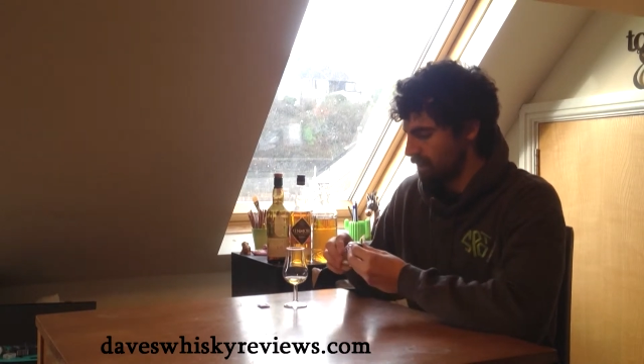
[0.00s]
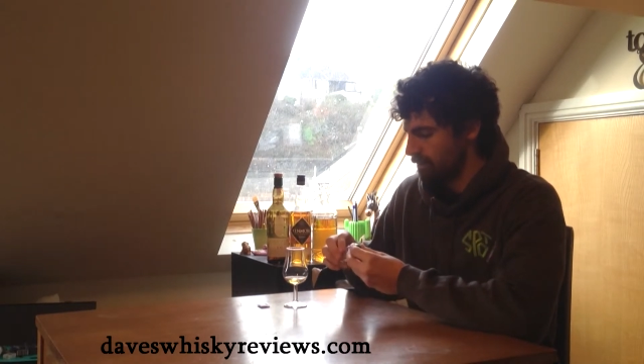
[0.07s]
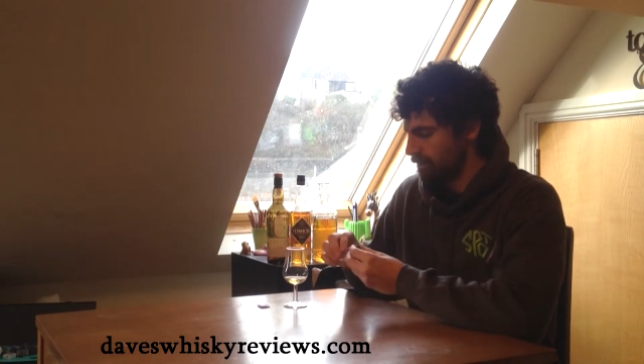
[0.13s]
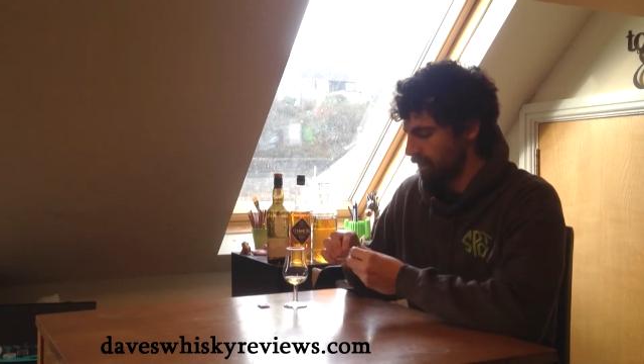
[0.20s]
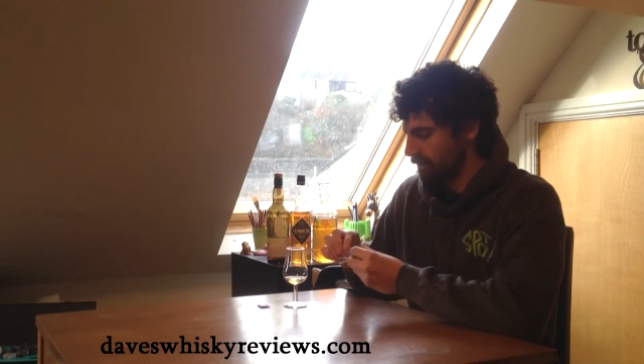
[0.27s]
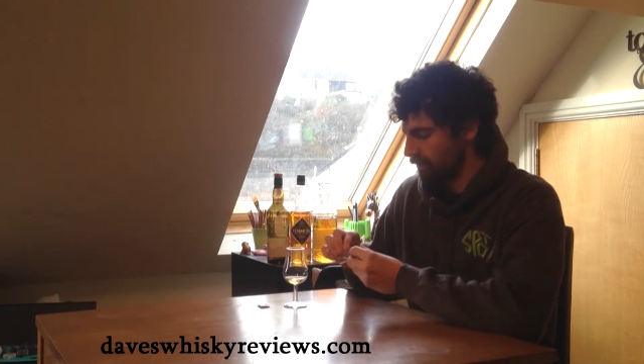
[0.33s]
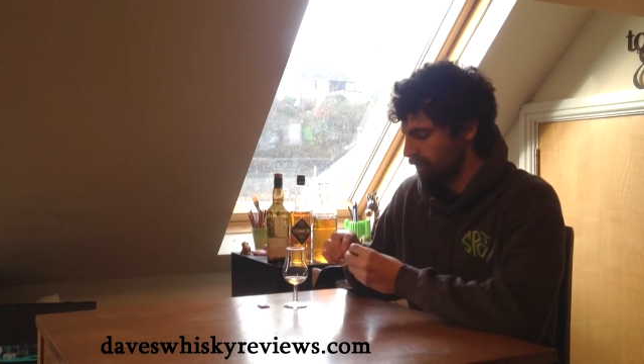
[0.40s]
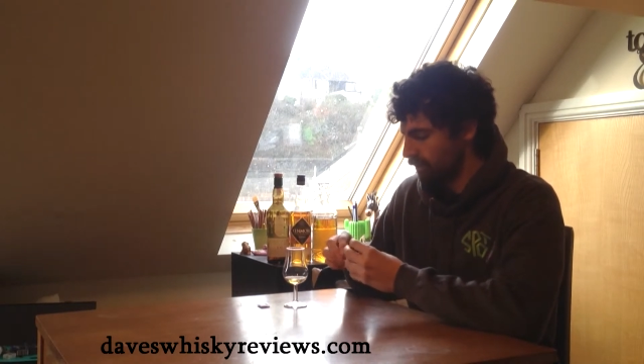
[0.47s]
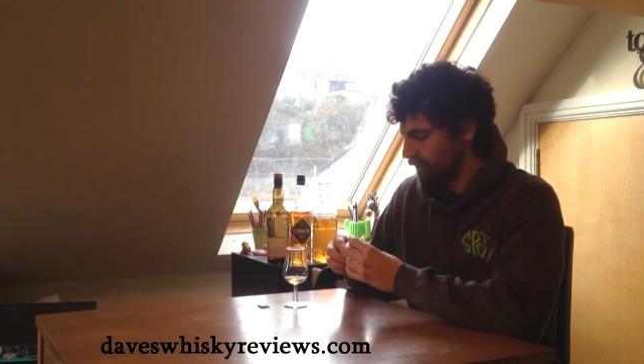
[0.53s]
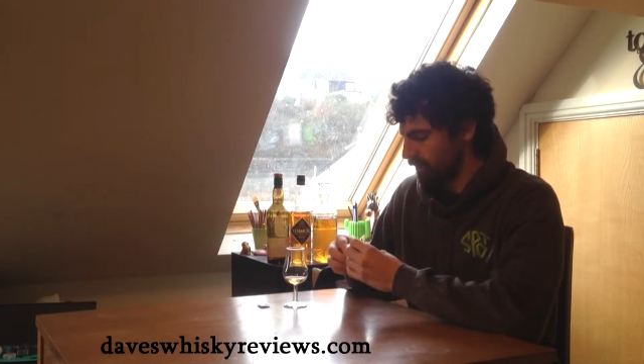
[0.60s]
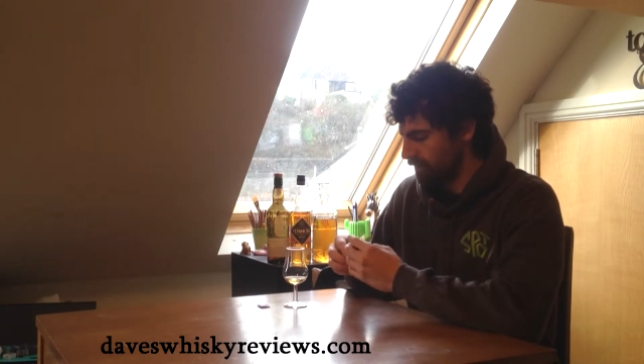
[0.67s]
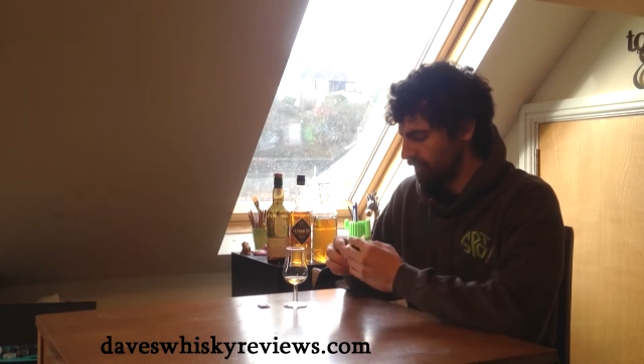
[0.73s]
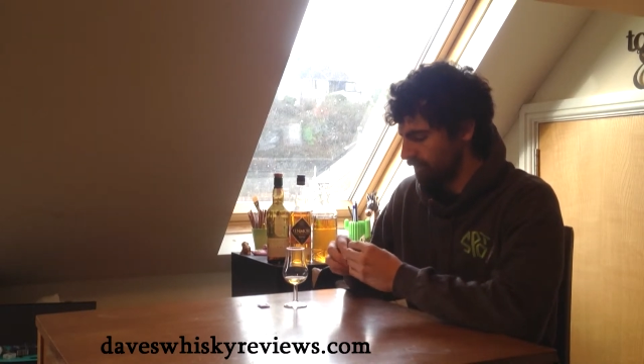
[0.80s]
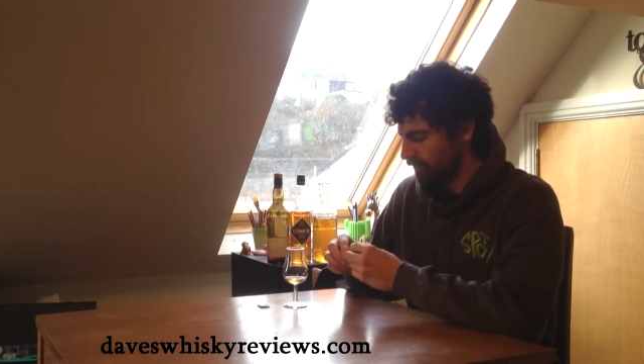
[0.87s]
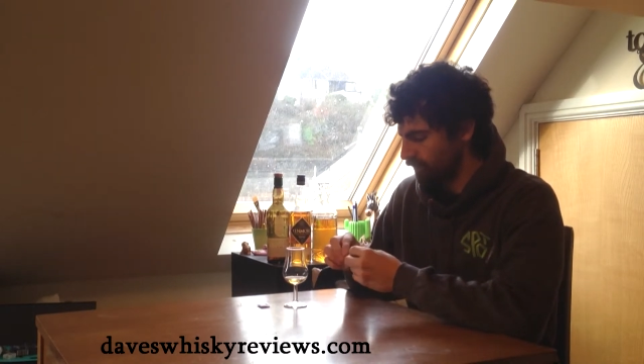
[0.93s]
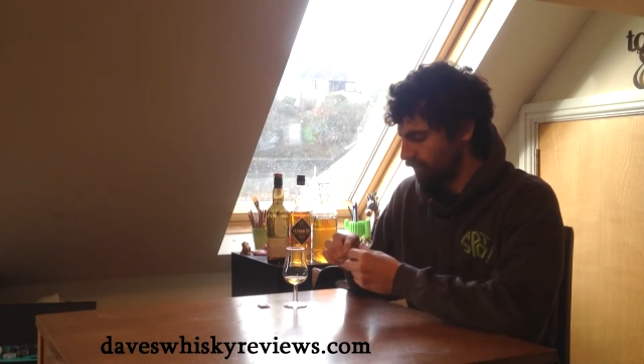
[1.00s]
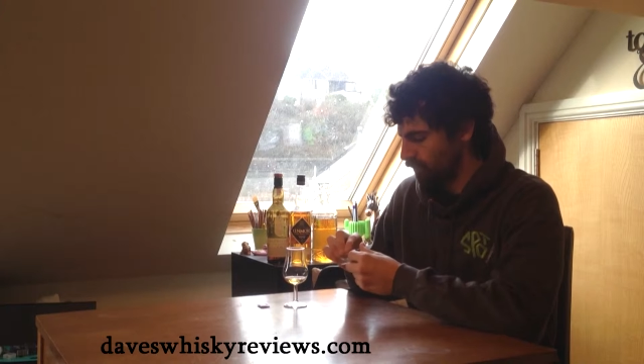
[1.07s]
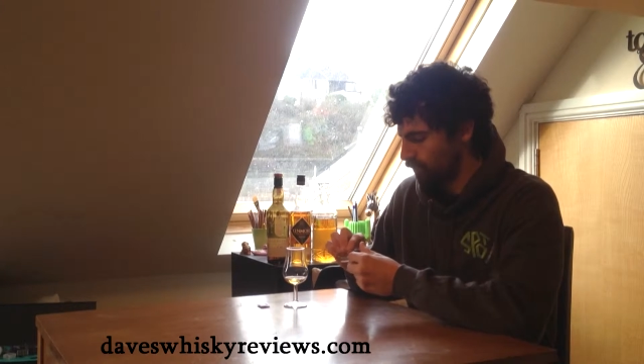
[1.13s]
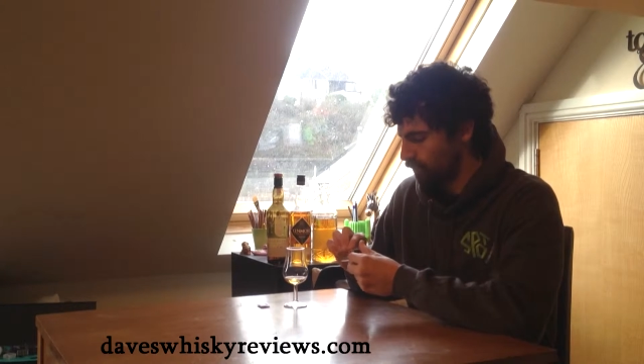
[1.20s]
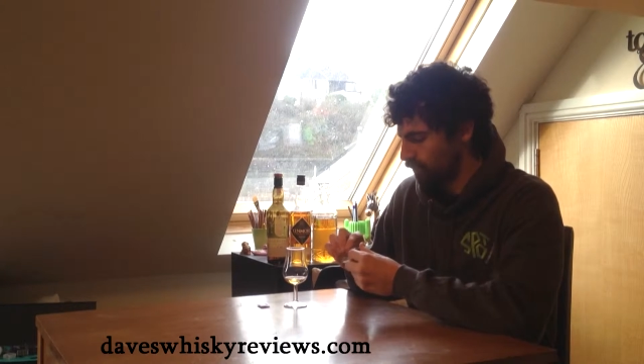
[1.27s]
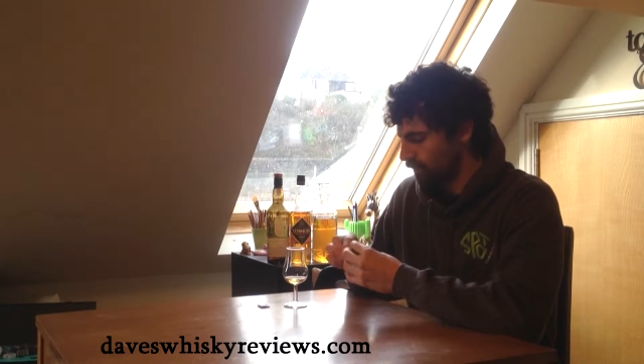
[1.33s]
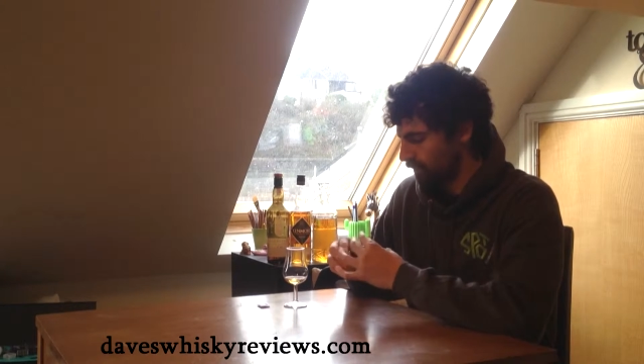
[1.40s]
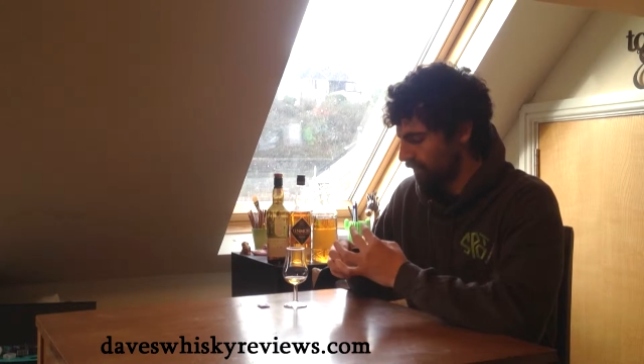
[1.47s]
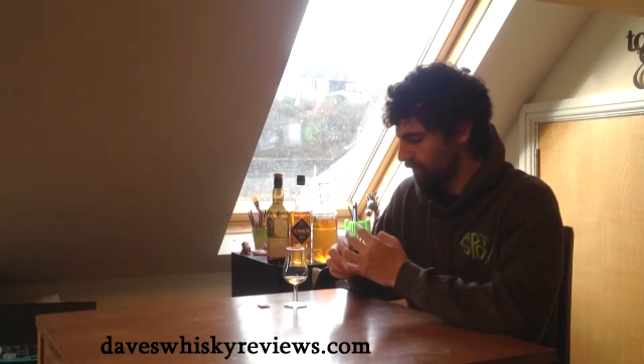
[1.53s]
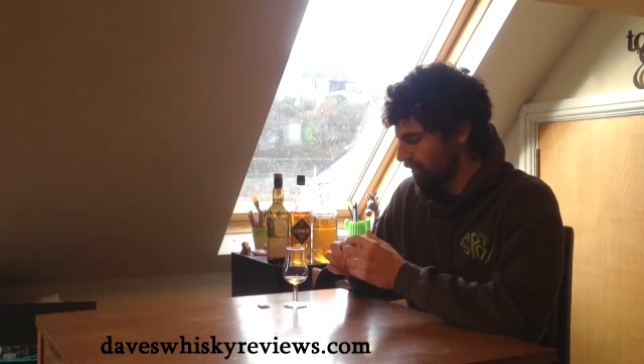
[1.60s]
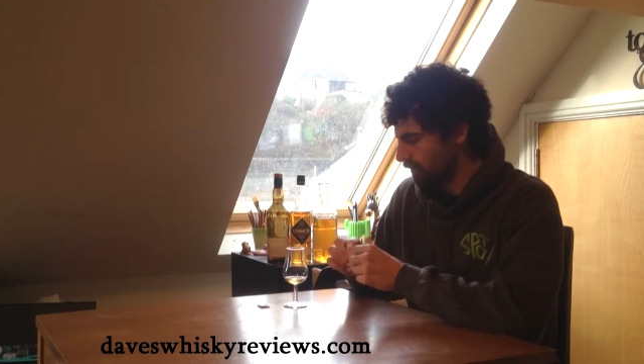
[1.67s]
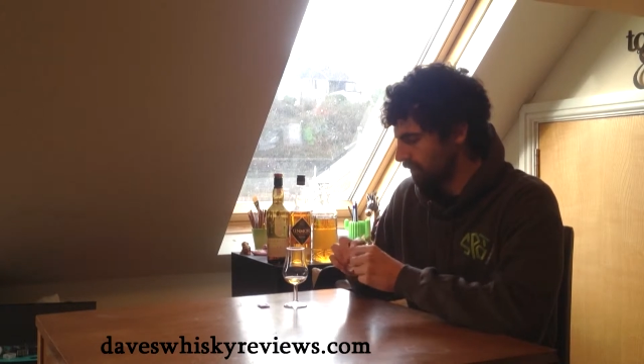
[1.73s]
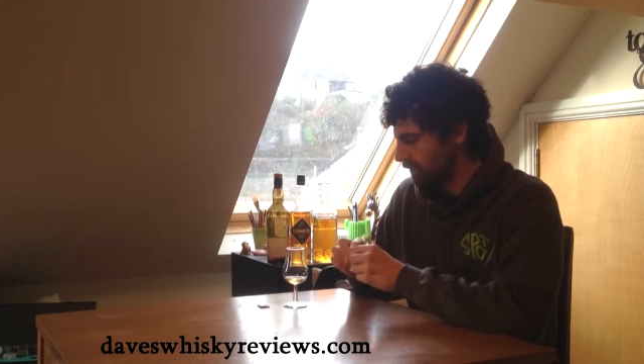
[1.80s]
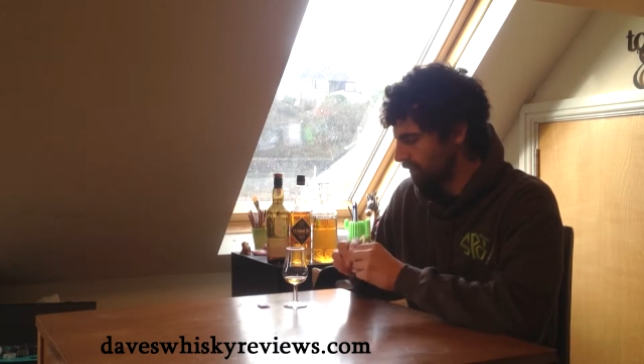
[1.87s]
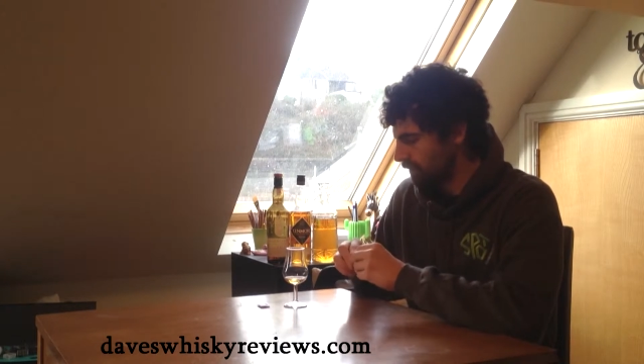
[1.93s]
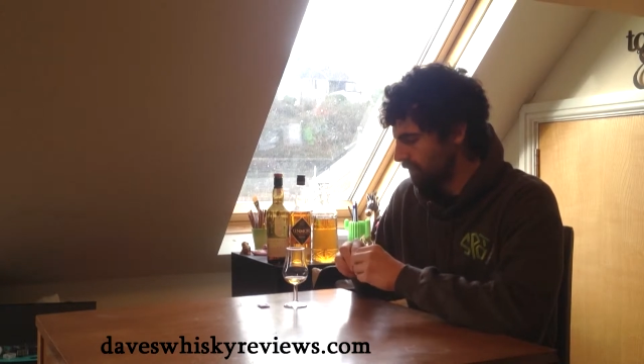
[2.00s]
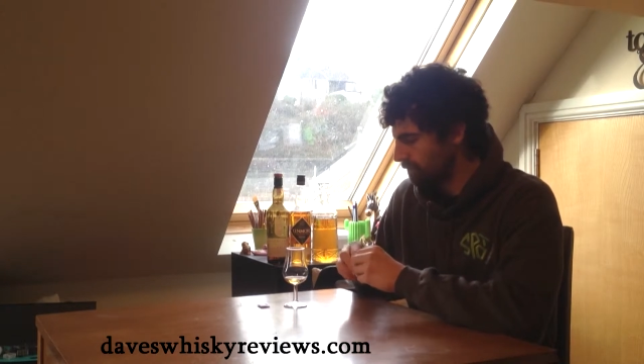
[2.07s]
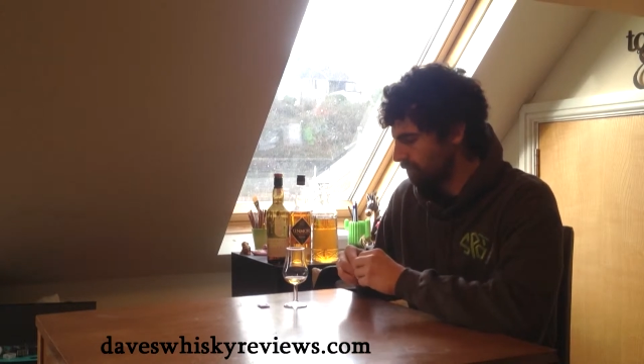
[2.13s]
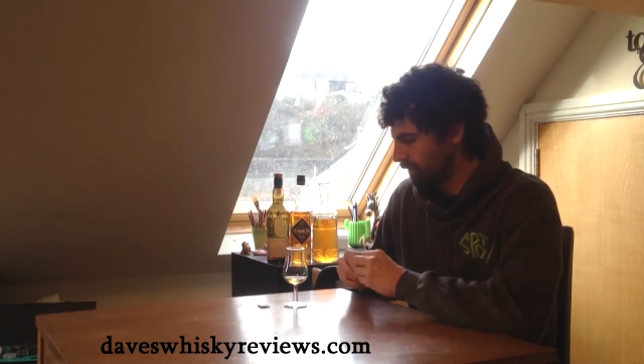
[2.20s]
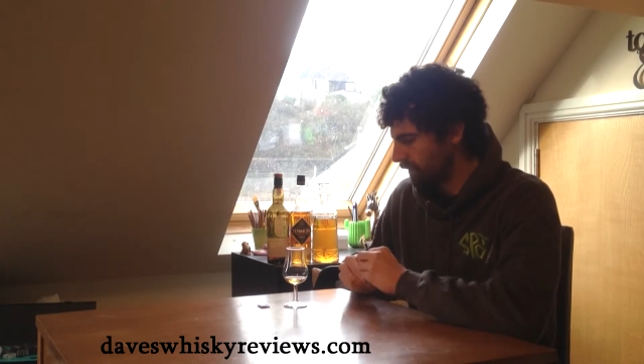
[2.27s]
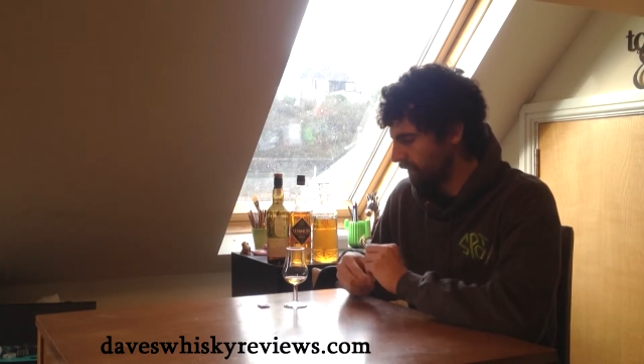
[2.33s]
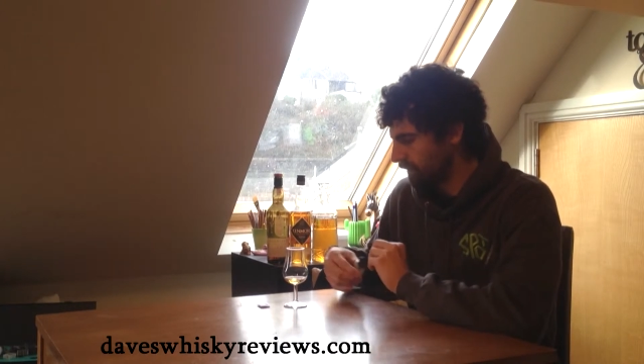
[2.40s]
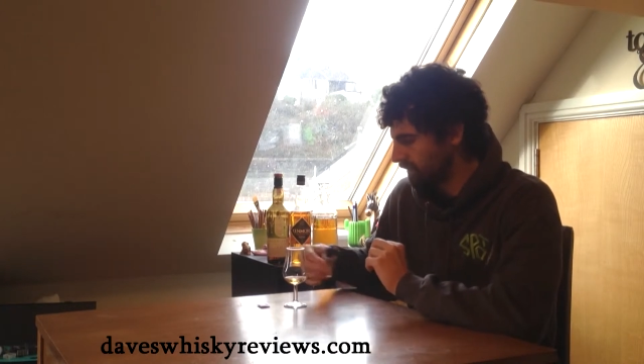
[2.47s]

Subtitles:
by my wife to blind